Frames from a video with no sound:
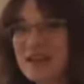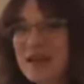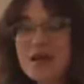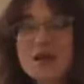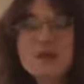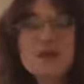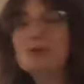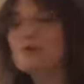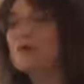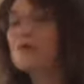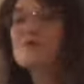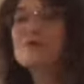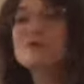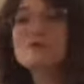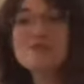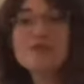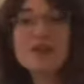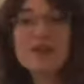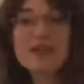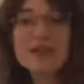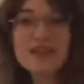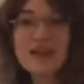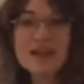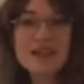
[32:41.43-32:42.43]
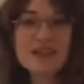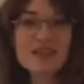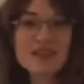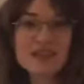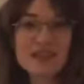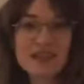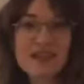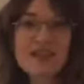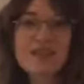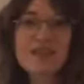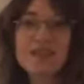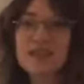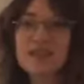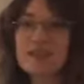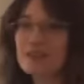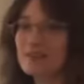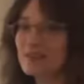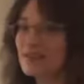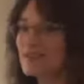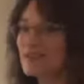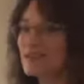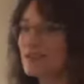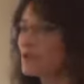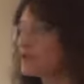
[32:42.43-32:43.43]
You'll often find that I start jiggling
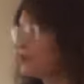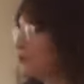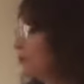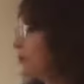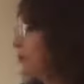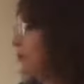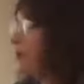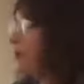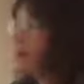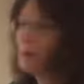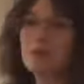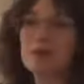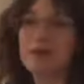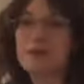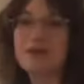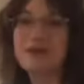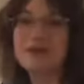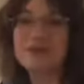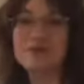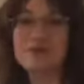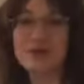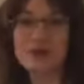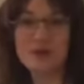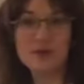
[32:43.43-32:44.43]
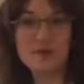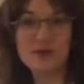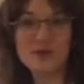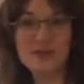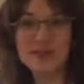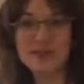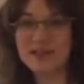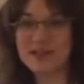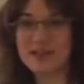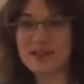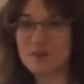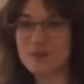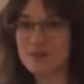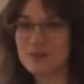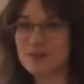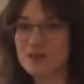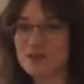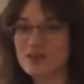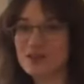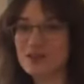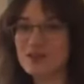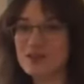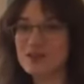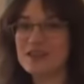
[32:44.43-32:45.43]
because I look at him and he makes funny faces at me.
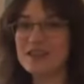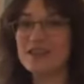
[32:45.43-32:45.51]
So